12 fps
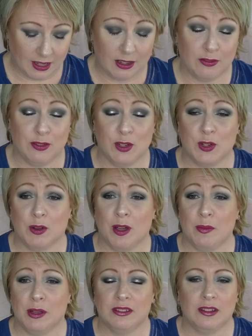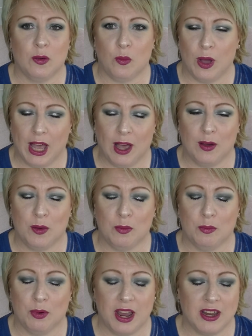Futurama. Wow,
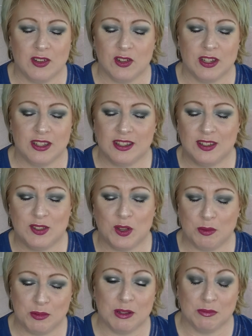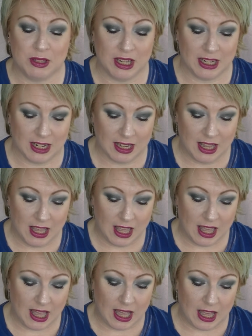brain just stopped completely.
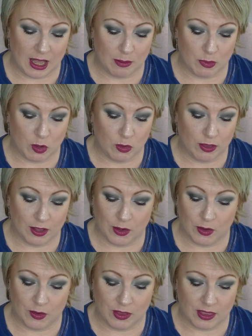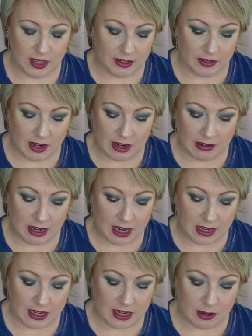Although there are
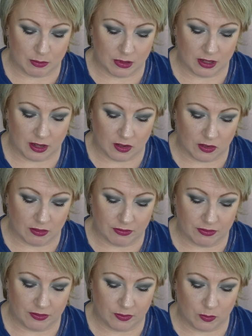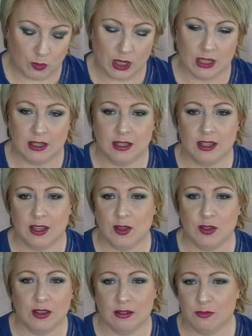any number of ones that you
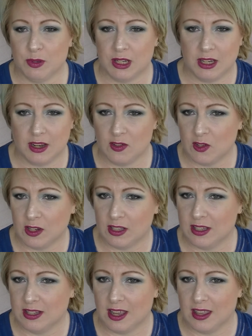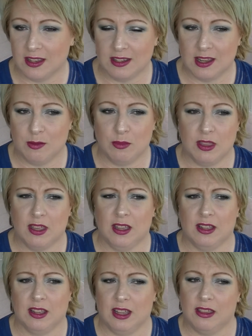could potentially say the same thing,
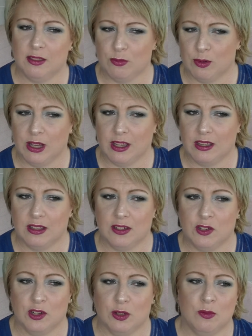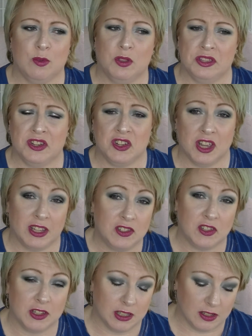like the regular show or the
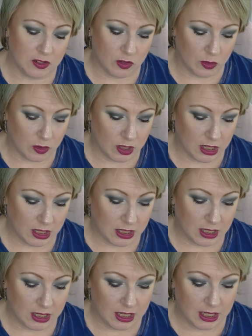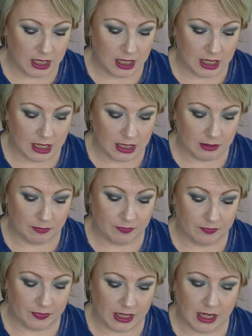Jetsons or,
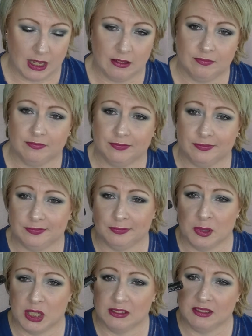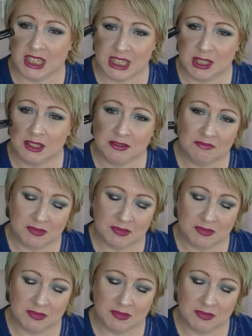yeah, but that's